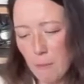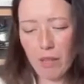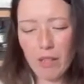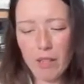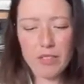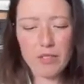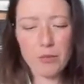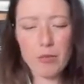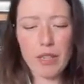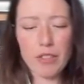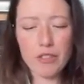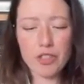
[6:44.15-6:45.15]
I have this
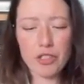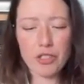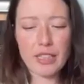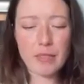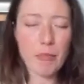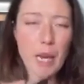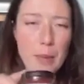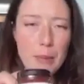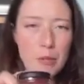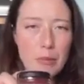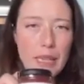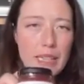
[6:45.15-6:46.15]
red chili
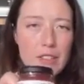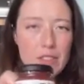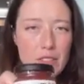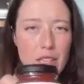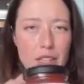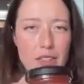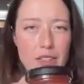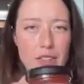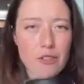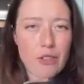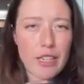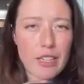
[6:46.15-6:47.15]
pepper paste that has
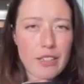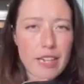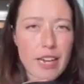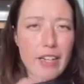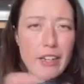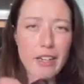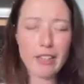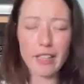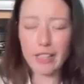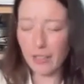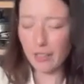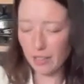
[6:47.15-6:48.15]
grated daikon in
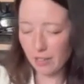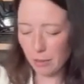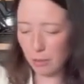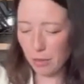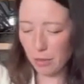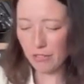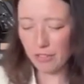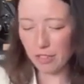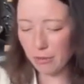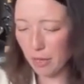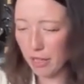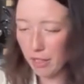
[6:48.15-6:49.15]
it that someone
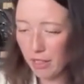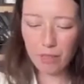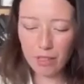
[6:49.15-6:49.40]
gifted me,